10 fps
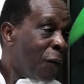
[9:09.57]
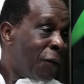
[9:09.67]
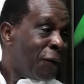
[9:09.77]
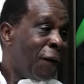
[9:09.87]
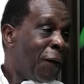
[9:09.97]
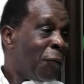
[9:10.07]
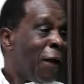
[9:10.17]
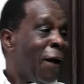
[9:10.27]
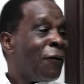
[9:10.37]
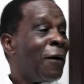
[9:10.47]
Today we
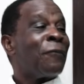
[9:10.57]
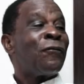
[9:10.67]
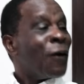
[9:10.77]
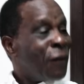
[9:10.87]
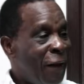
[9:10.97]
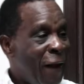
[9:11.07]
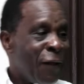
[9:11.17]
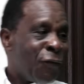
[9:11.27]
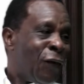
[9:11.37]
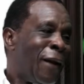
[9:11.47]
have a
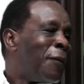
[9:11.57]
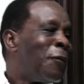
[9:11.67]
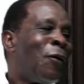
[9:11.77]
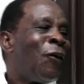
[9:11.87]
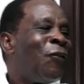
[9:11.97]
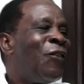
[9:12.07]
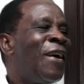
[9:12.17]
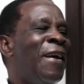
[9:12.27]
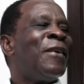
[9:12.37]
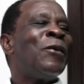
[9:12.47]
first-class field and
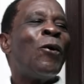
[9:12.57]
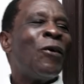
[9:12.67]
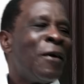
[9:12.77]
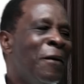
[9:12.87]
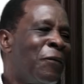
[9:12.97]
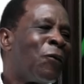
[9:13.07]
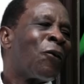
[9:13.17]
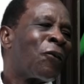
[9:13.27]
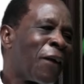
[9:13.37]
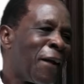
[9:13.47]
no
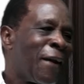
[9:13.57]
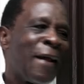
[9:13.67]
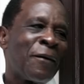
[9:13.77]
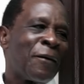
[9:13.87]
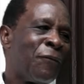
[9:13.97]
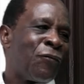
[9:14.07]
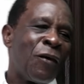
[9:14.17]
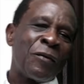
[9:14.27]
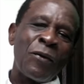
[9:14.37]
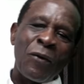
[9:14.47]
cricket
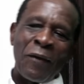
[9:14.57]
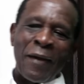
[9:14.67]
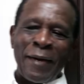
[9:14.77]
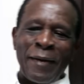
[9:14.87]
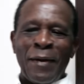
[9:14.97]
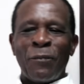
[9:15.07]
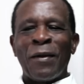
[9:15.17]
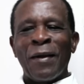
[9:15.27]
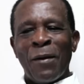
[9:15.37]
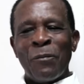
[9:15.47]
no cricket team in
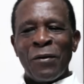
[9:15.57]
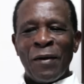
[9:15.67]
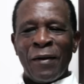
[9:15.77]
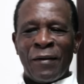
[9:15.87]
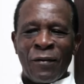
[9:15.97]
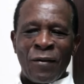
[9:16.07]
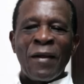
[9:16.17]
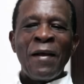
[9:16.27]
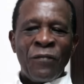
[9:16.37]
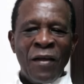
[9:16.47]
it. So
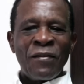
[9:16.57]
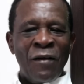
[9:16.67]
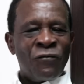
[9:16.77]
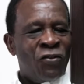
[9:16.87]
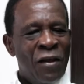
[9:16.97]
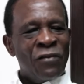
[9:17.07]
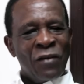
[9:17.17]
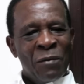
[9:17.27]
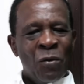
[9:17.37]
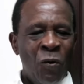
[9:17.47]
things have changed,
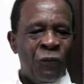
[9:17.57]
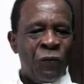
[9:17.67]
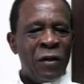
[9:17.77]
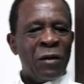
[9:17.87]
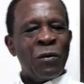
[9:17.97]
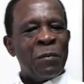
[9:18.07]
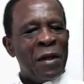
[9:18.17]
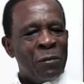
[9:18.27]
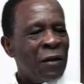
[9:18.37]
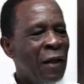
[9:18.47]
and hopefully we'll be
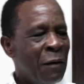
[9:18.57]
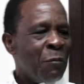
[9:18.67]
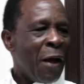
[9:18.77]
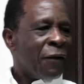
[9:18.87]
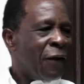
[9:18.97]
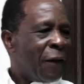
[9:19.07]
able to get back there.